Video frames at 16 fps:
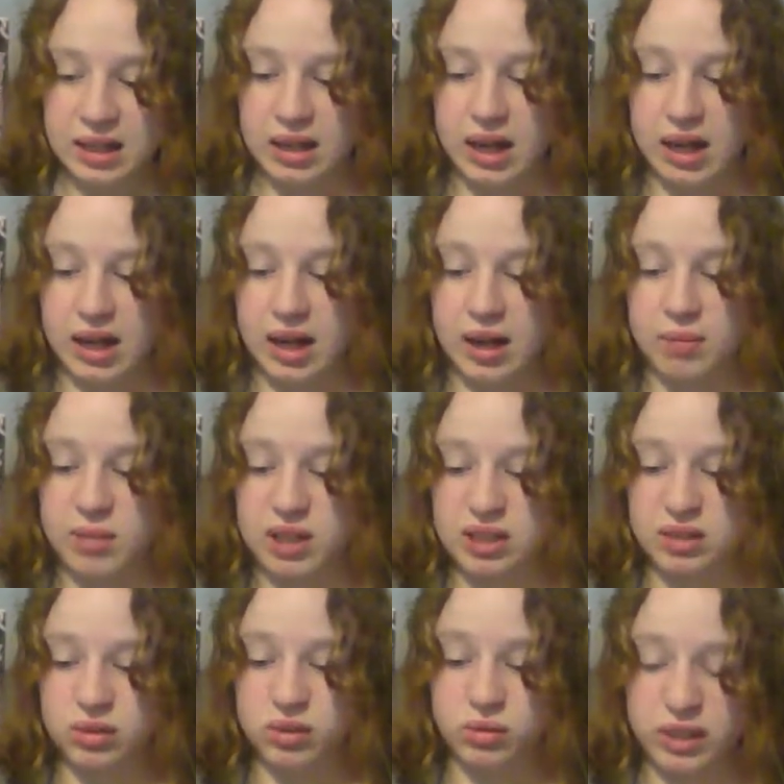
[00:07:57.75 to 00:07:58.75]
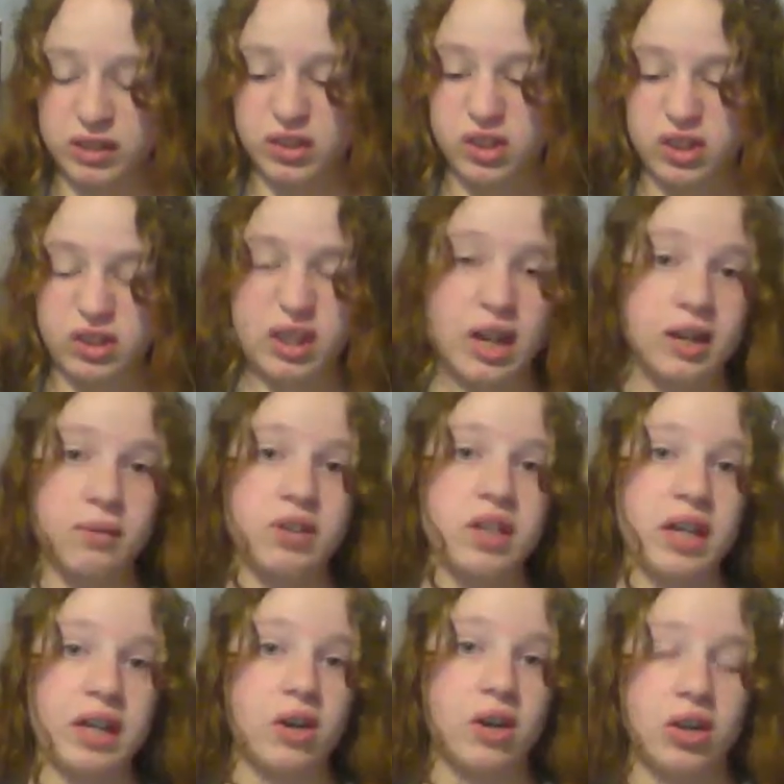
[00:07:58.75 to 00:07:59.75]
It's just kind of a
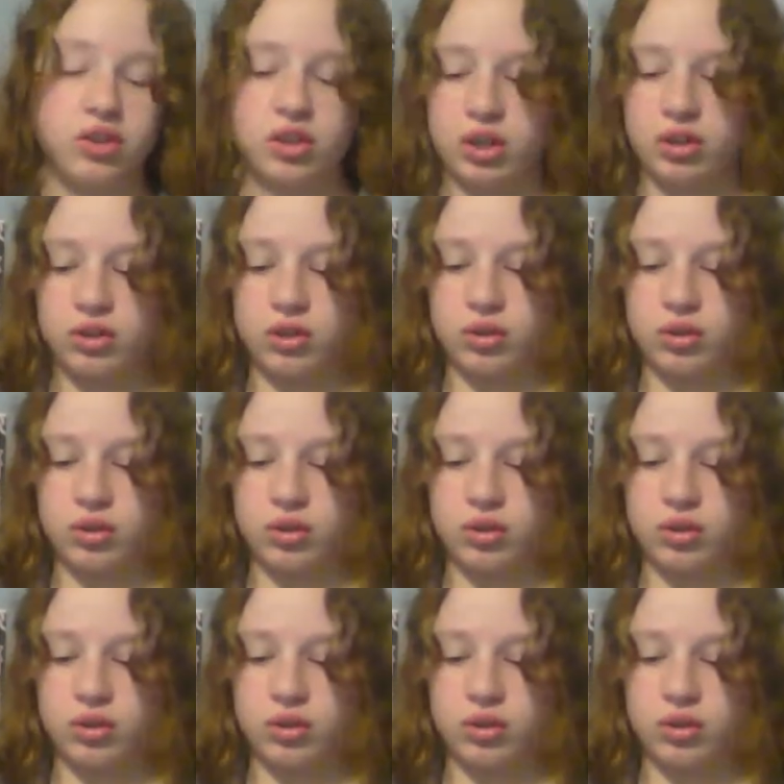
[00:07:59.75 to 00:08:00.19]
take on Dr.